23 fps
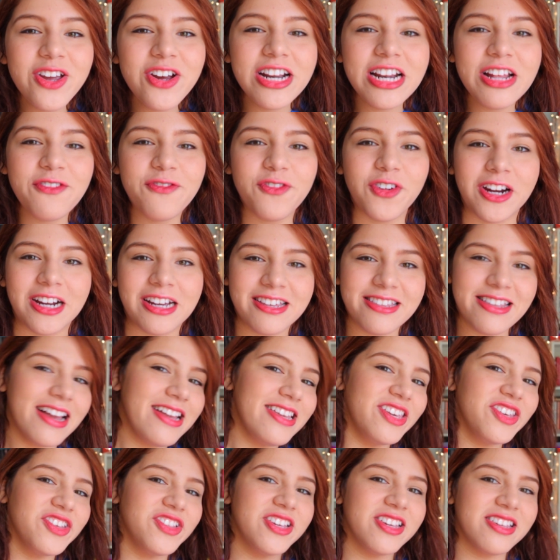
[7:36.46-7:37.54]
31st. I
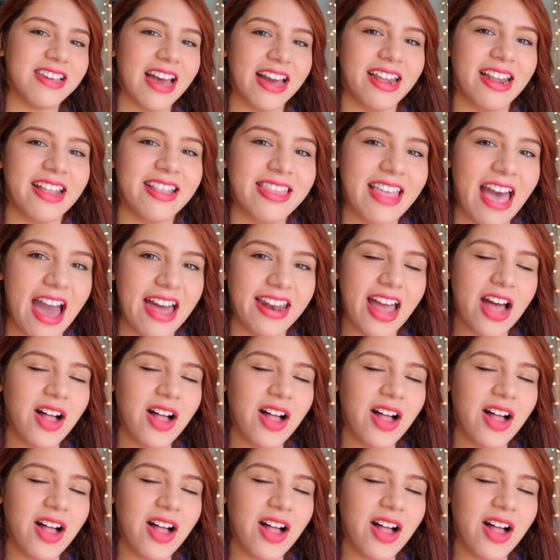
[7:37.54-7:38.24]
just decided that.